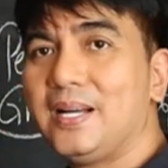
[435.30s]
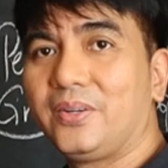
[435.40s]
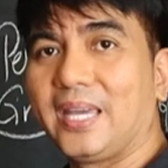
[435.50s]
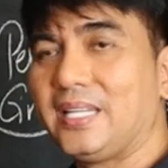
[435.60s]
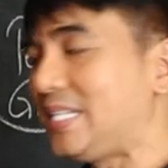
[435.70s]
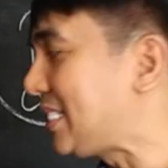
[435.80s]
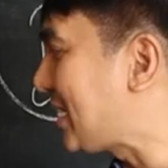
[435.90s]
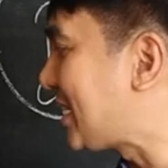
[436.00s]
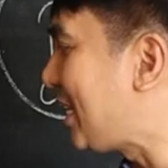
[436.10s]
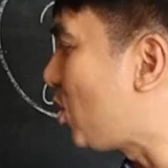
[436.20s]
Okay, this
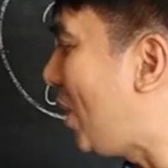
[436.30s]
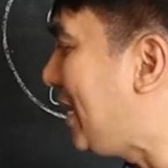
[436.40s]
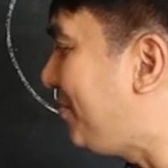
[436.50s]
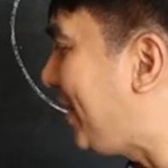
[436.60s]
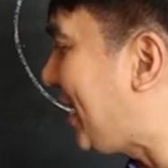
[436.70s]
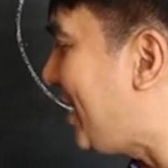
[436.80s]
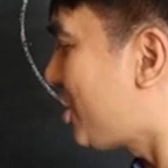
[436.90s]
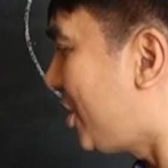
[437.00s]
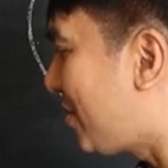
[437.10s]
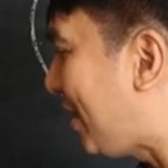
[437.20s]
is the
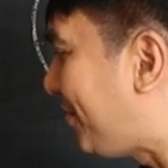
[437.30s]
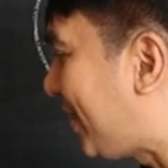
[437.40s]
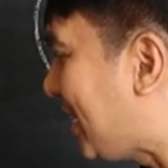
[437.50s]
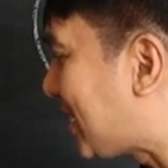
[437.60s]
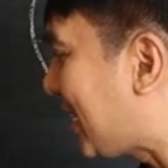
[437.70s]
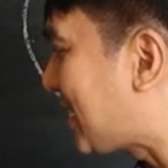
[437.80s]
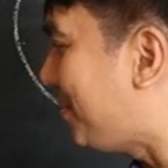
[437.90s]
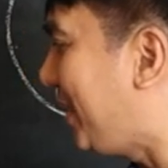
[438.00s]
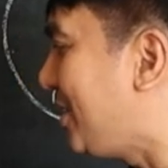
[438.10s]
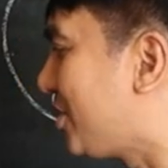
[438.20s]
qualification reference. That's
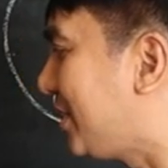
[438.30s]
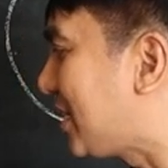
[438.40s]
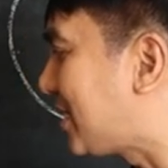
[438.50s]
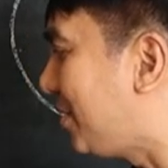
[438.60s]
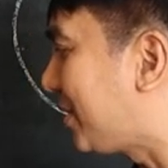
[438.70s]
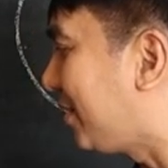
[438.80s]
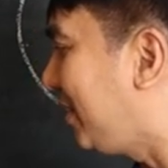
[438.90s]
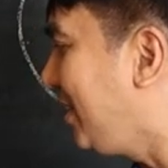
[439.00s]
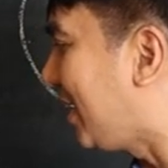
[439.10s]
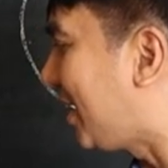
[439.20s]
the major, that's the
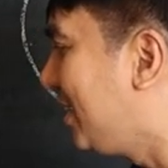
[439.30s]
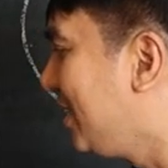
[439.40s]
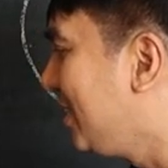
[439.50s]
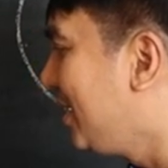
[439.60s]
thing there.